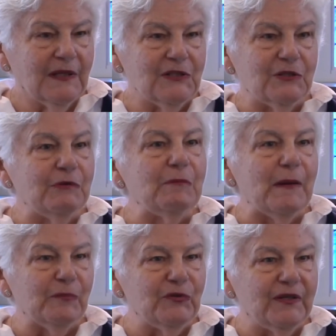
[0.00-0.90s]
she
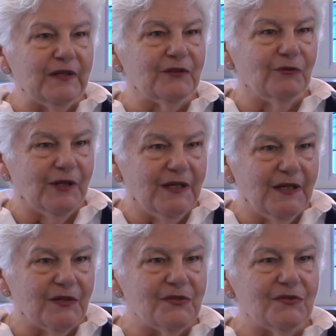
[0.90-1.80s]
remembered the
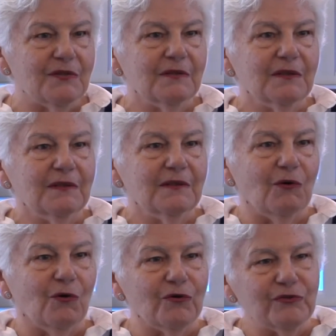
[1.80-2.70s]
ingredients:
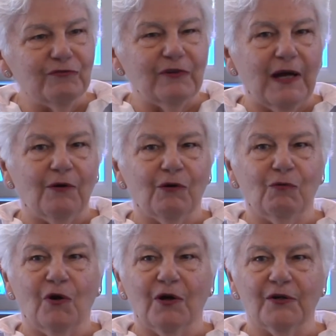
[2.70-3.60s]
orange flower
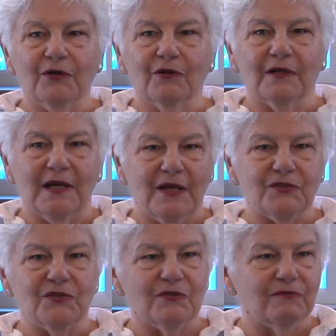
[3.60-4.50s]
water and
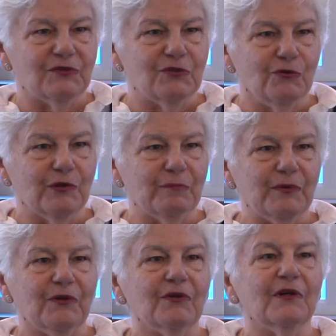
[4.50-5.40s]
essence of
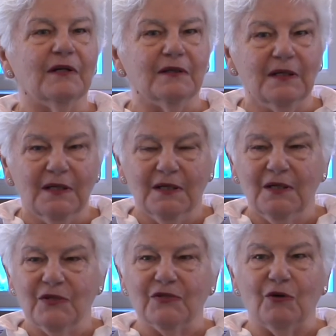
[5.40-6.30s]
juniper and
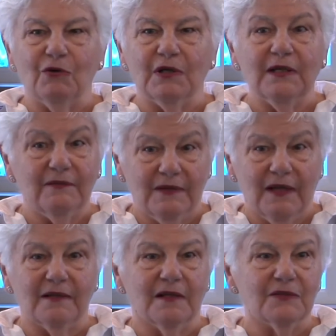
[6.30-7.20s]
so on, and
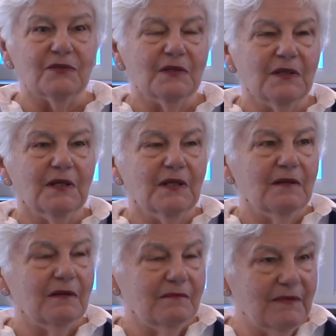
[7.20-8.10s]
then this
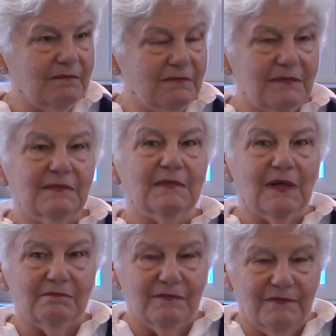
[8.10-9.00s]

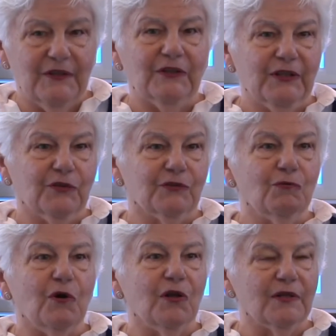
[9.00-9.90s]
very good
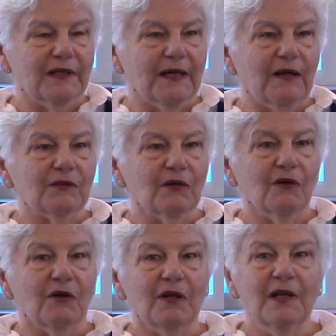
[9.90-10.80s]
quality
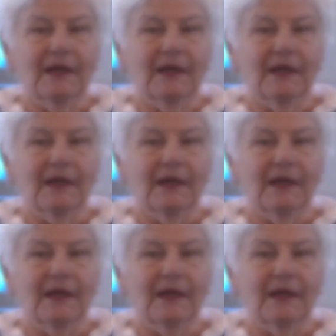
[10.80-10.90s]
alcohol.